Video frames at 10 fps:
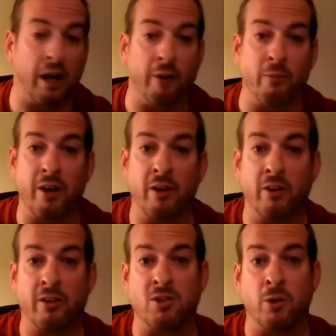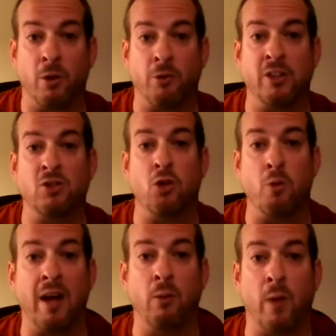They're Studio 3's 2
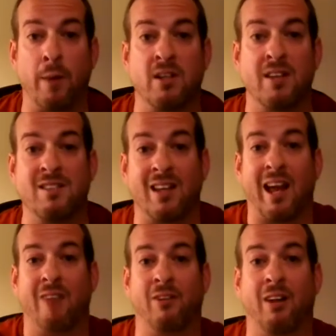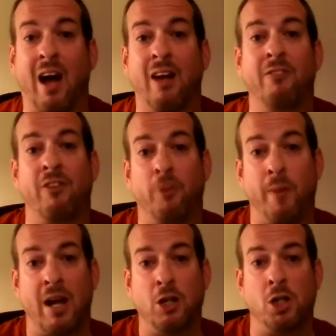main websites that have a lot of
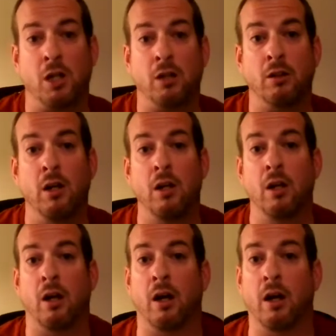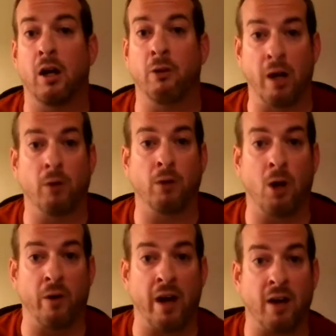information around
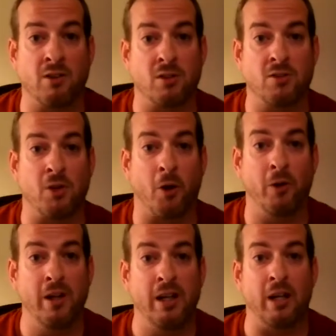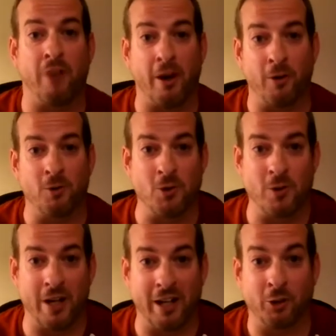low arousal. So if I don't
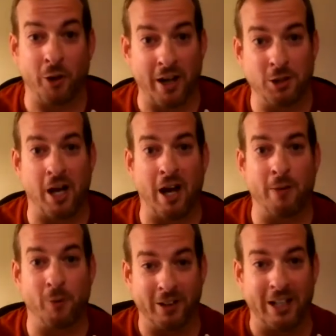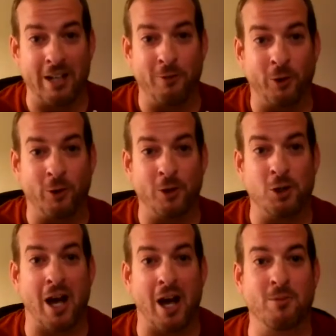do a great job or even a good
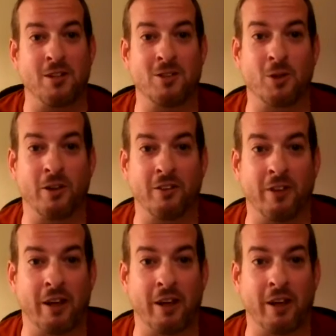job to sort of